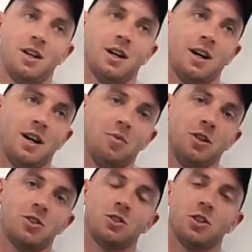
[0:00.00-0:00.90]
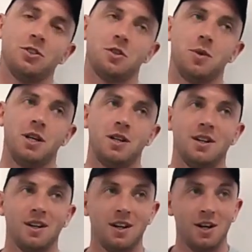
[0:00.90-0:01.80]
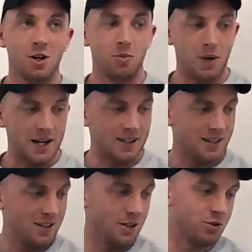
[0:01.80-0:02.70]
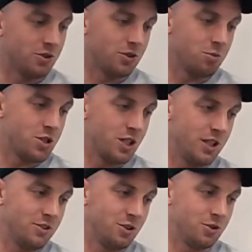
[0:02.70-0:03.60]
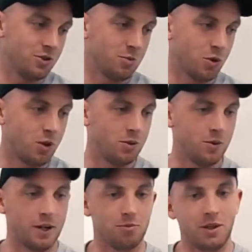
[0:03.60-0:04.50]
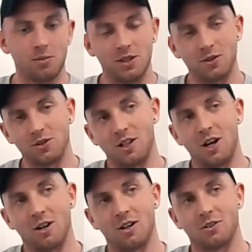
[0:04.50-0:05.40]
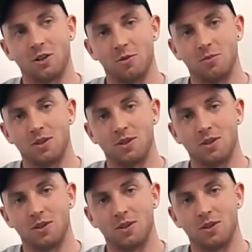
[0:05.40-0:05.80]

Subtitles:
It's just nice to be back using some machines, using some equipment we haven't been able to use in a long, long time.